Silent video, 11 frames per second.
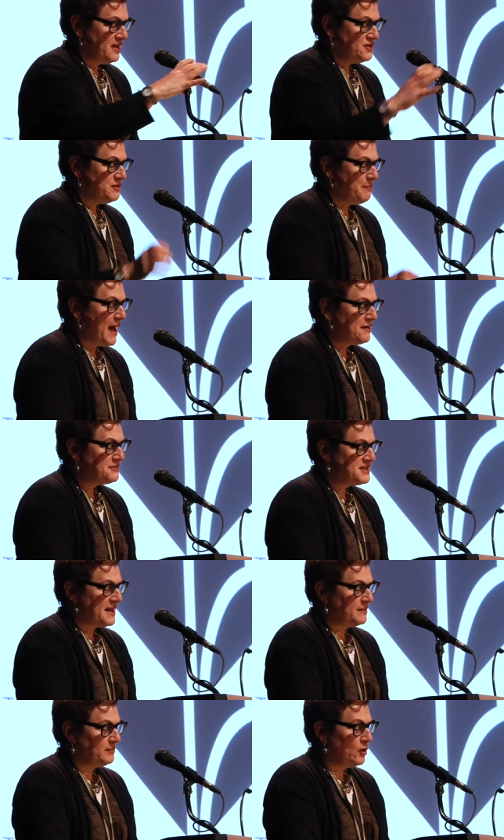She bounds
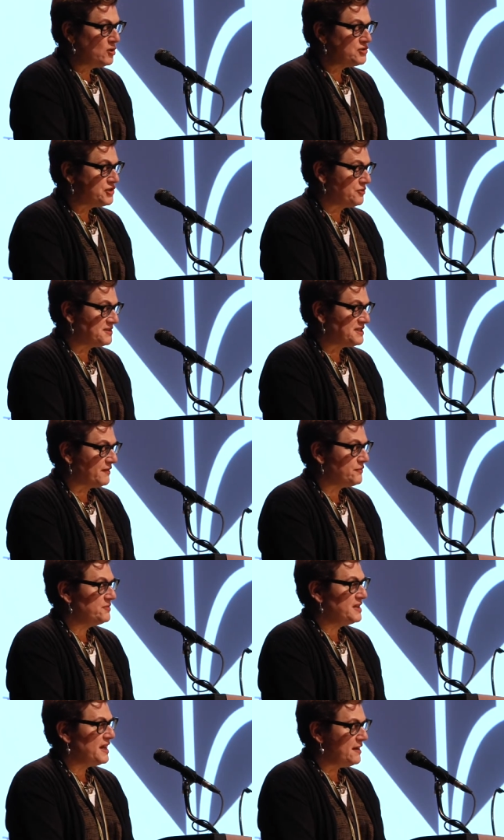at him, launching herself
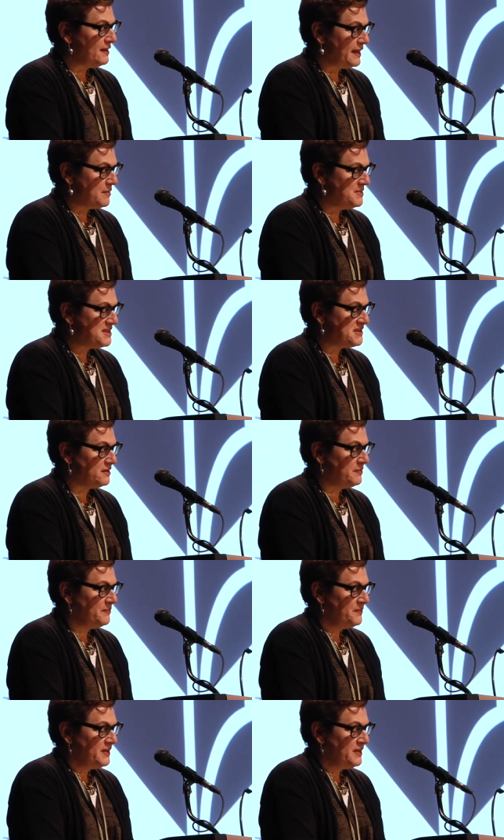through the air like a missile.